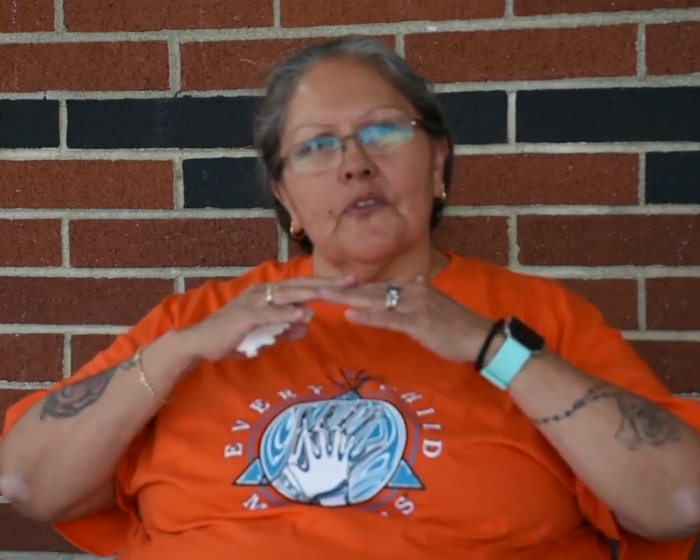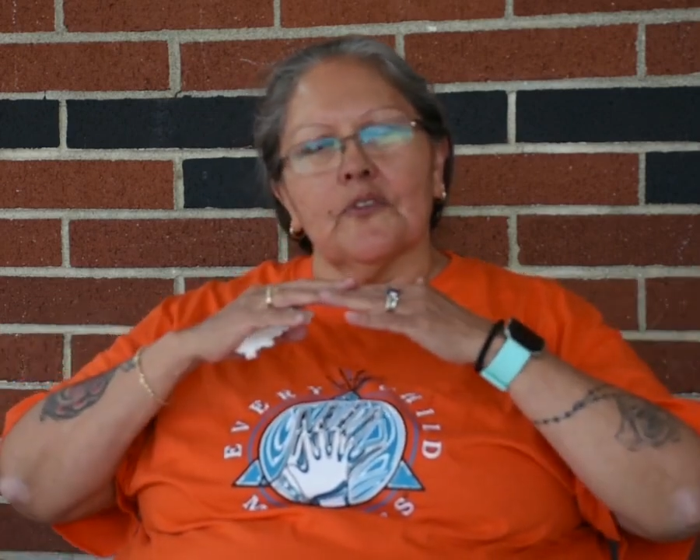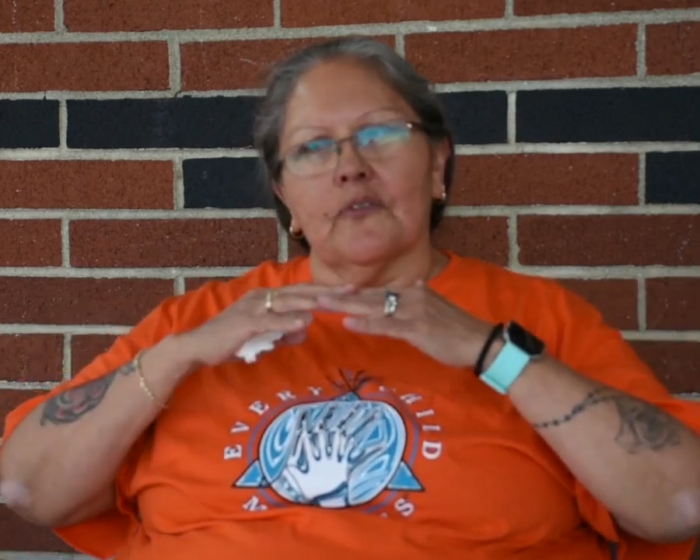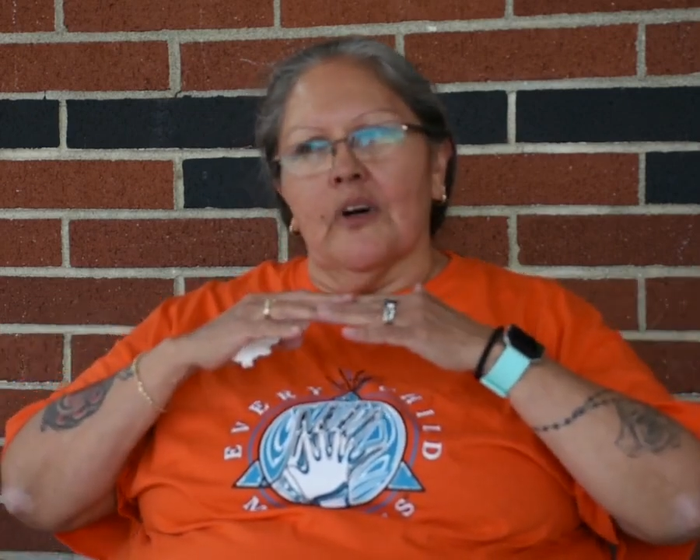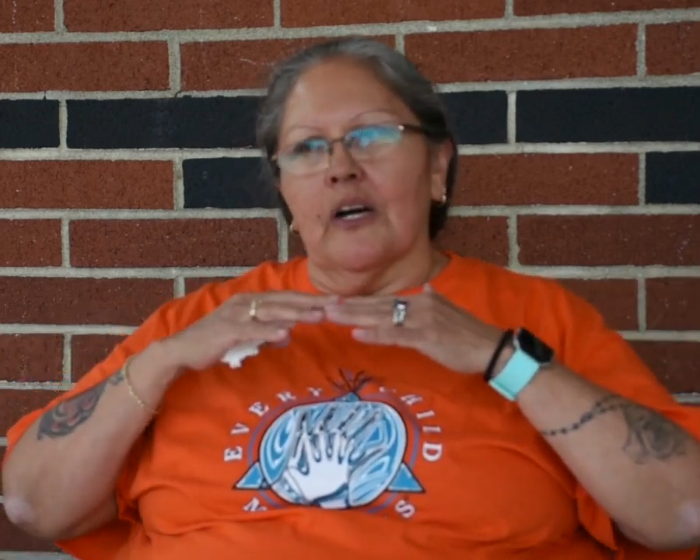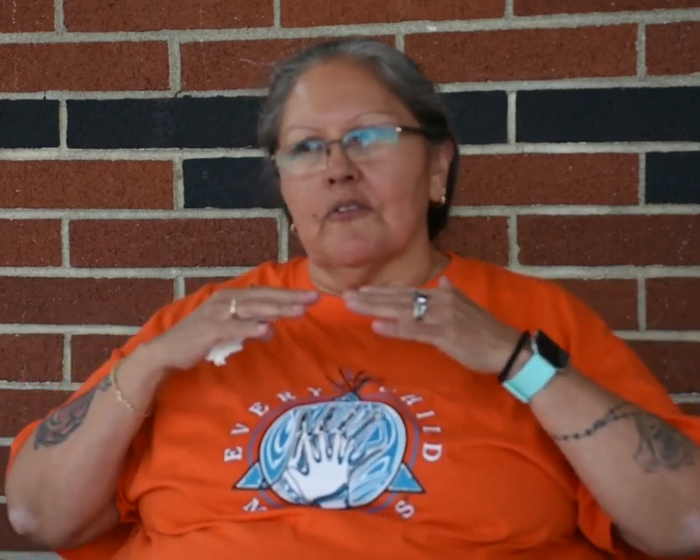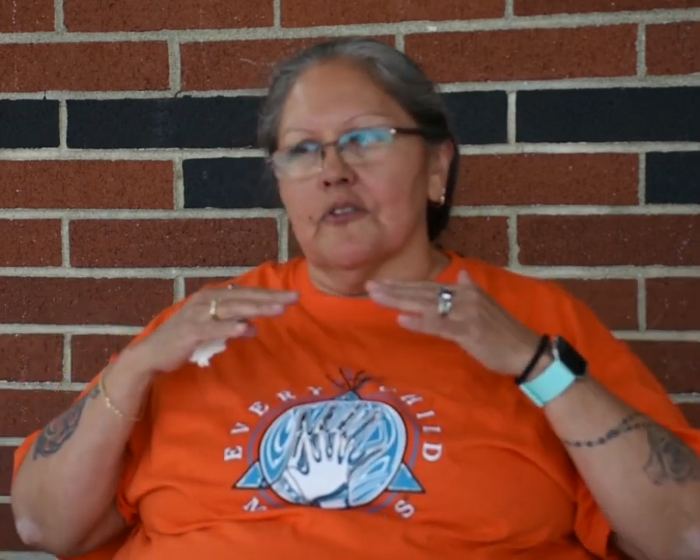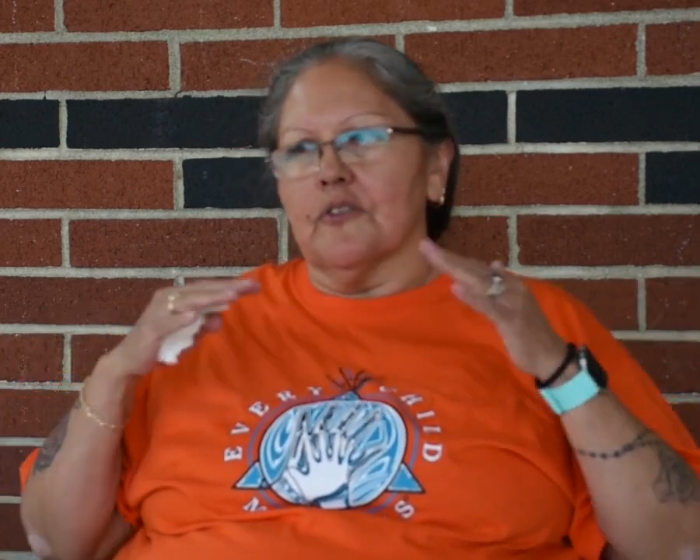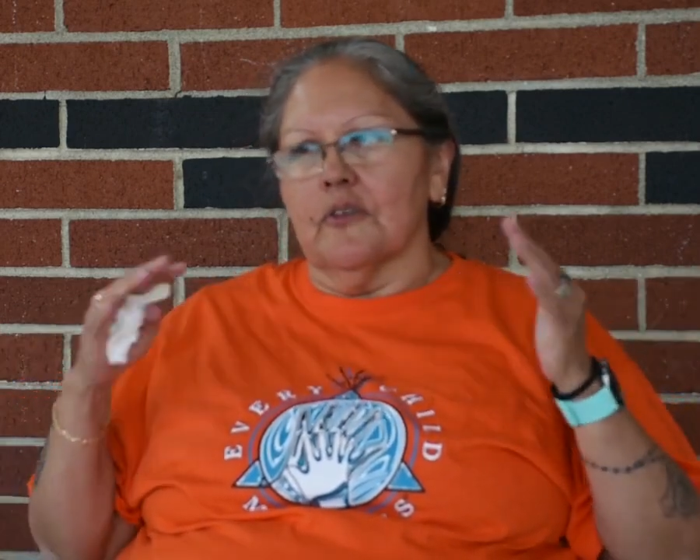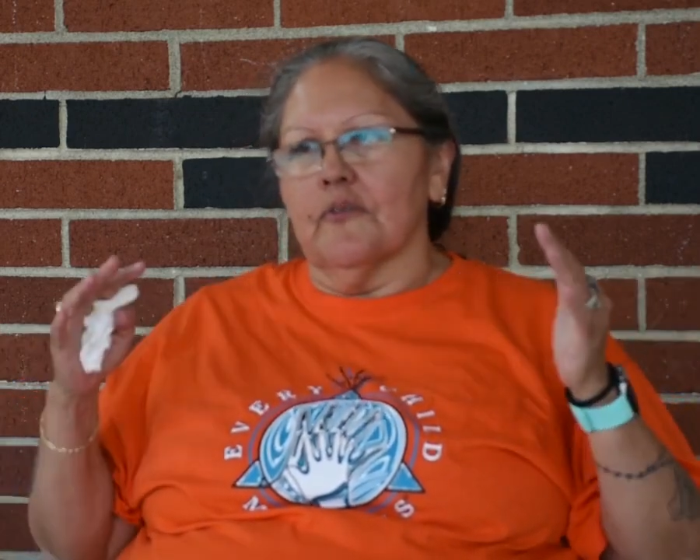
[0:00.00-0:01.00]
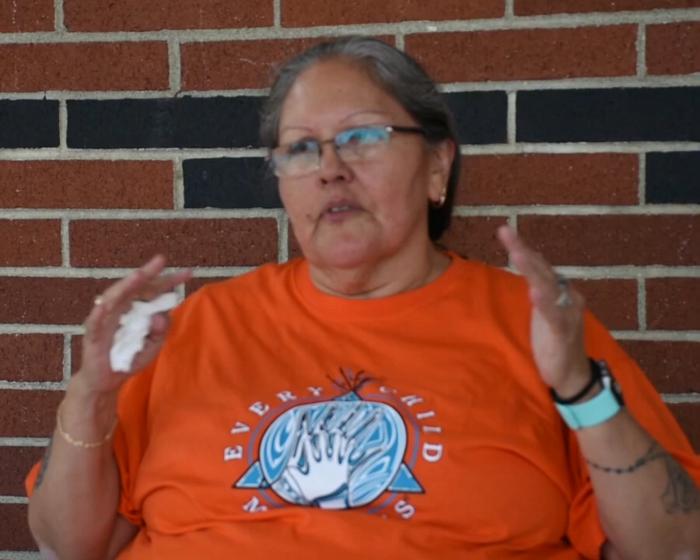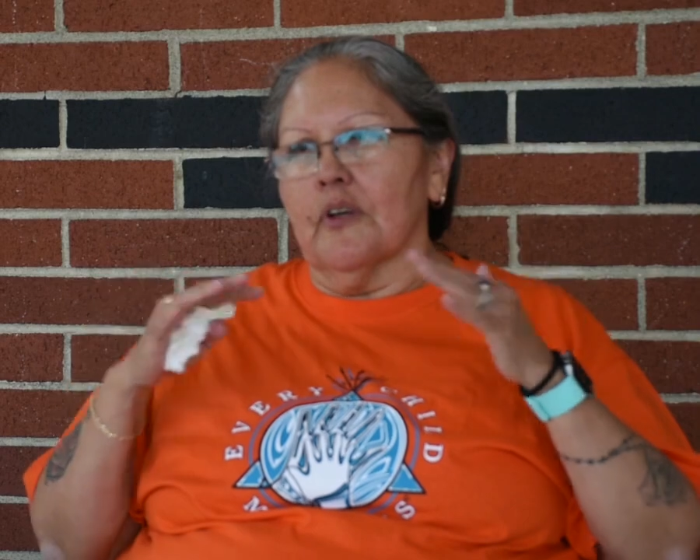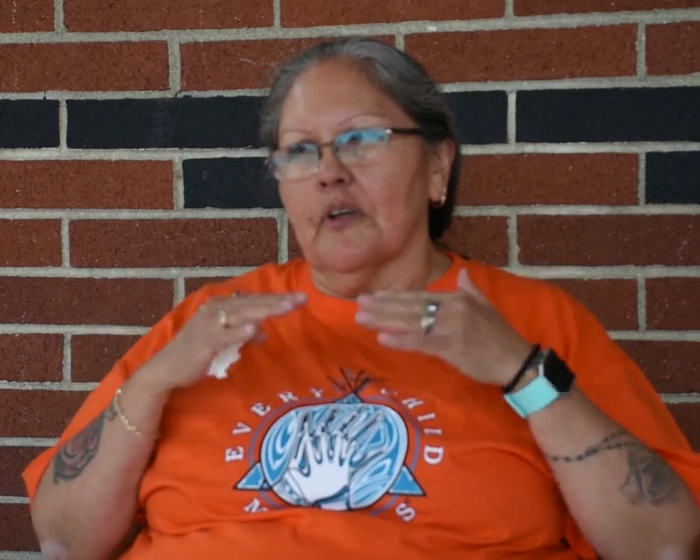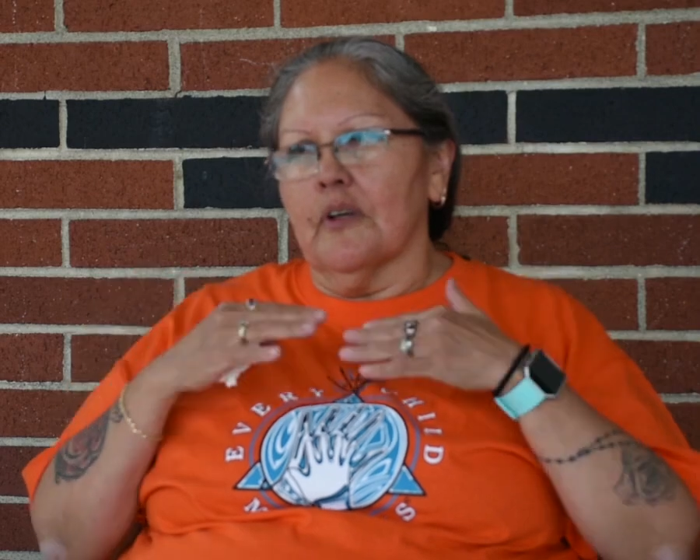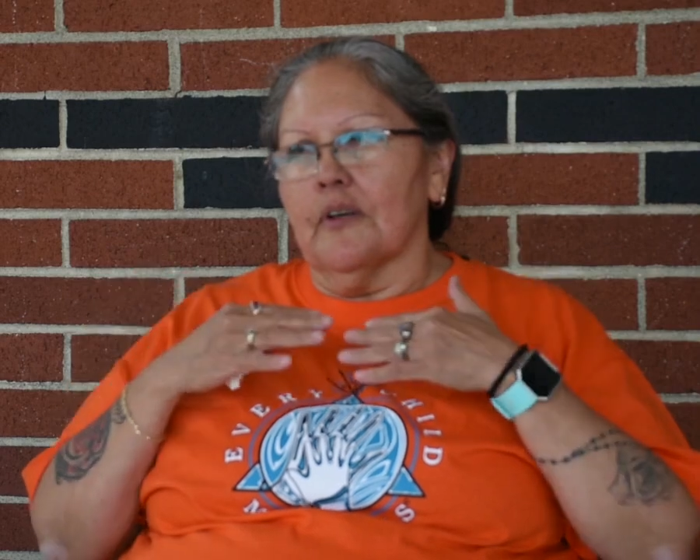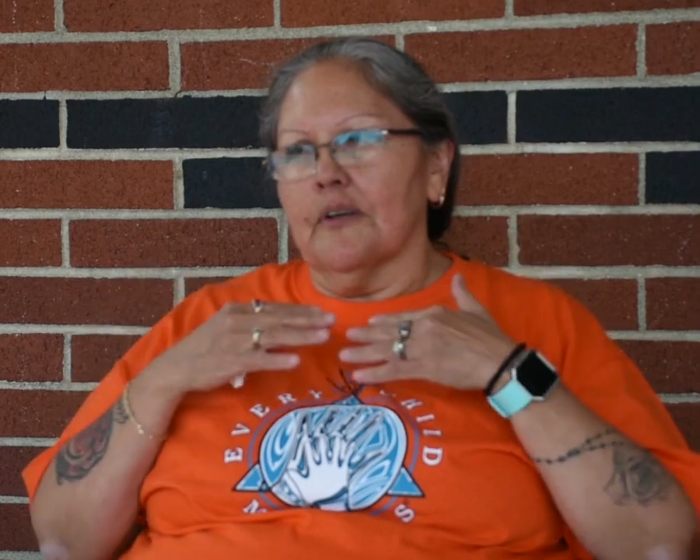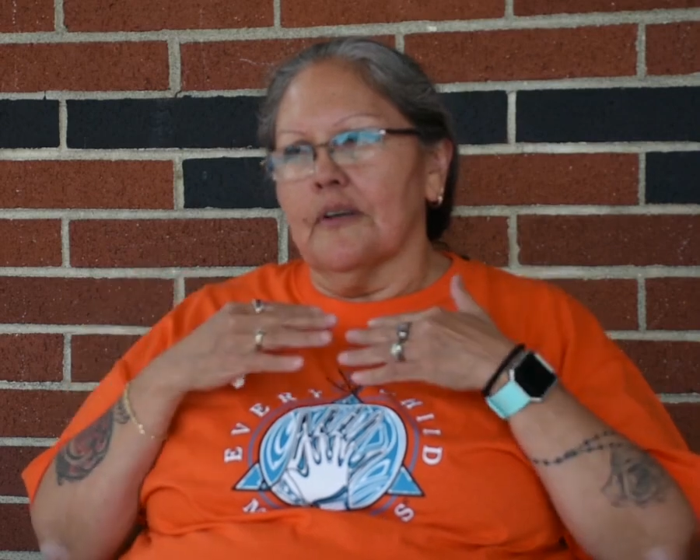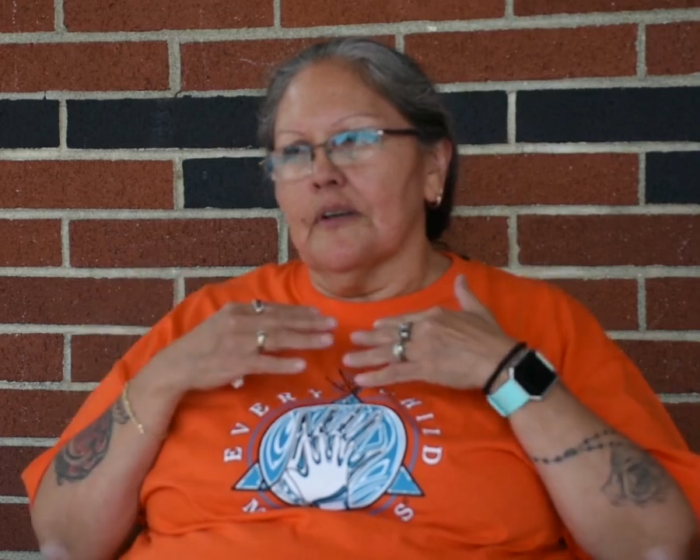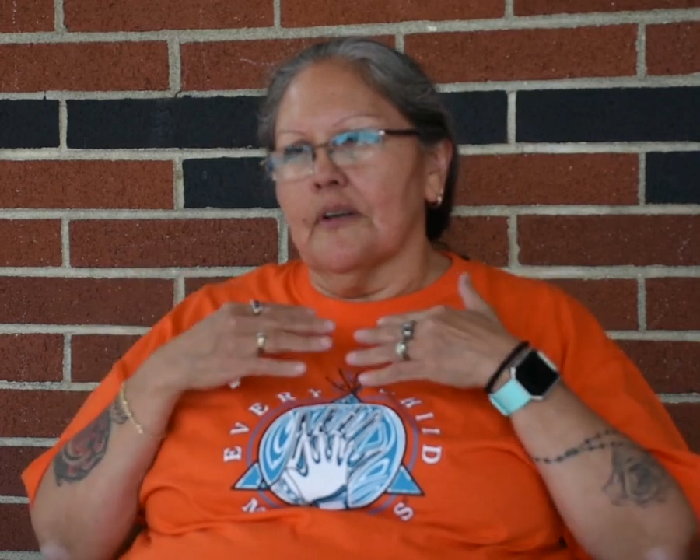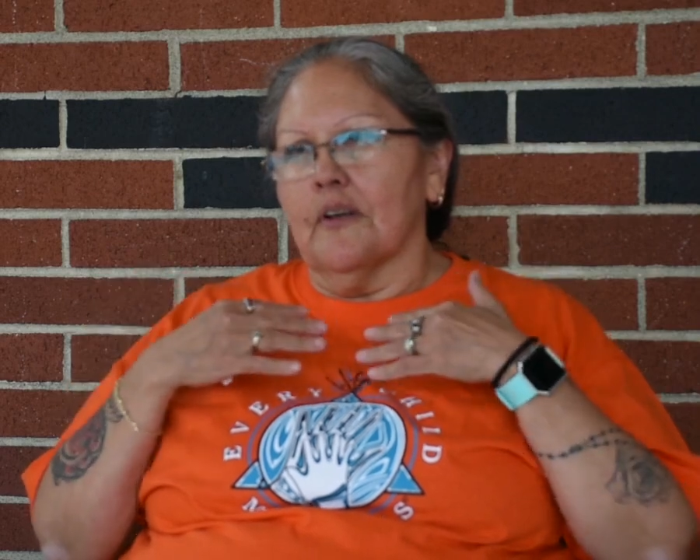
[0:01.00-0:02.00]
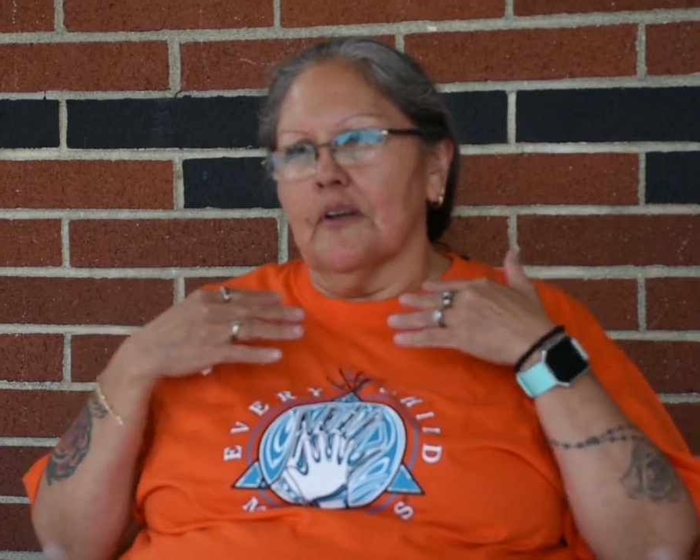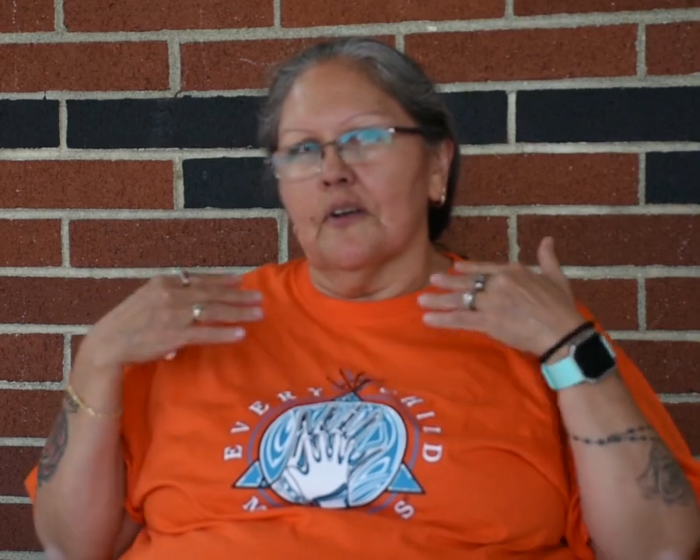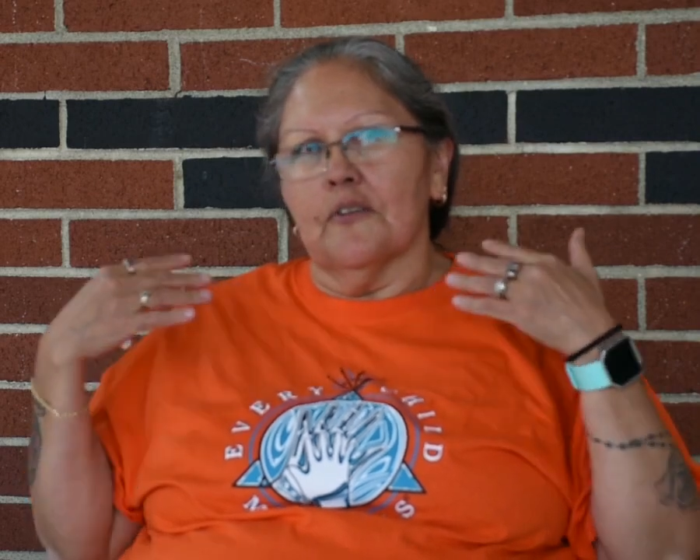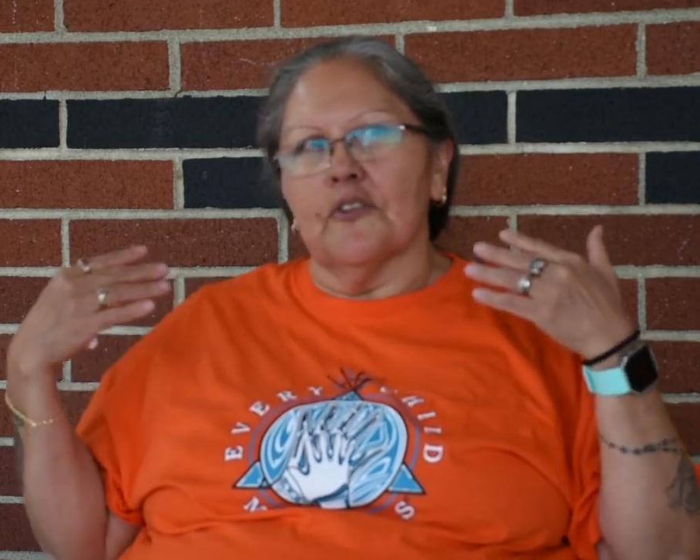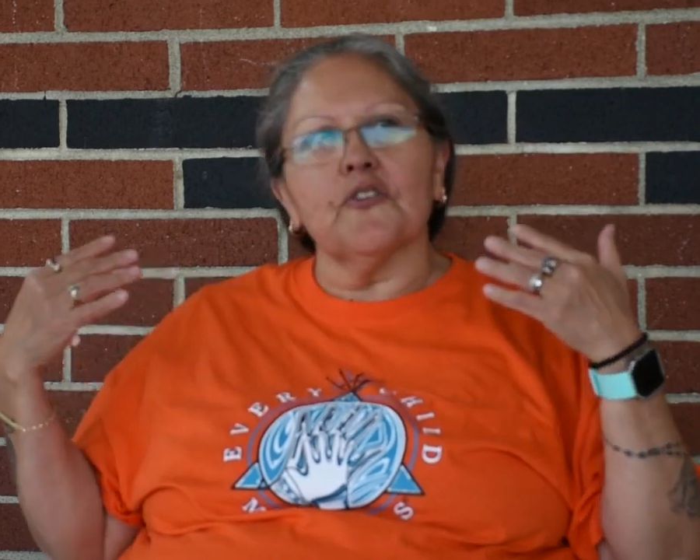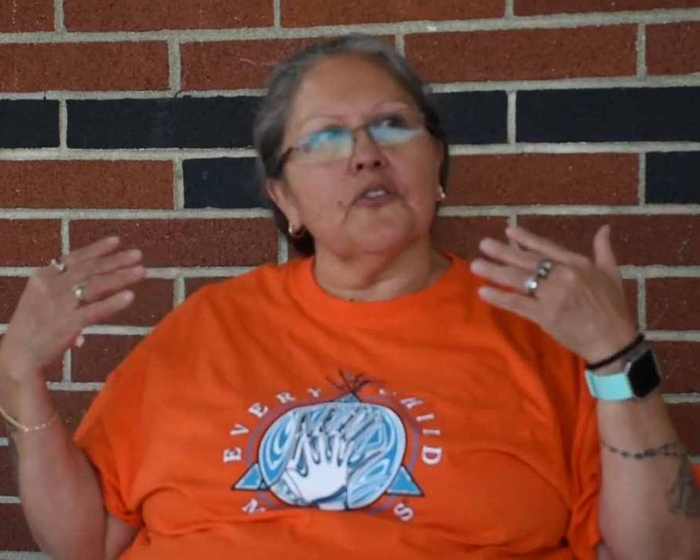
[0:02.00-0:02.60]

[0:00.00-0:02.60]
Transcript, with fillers: the survivors of the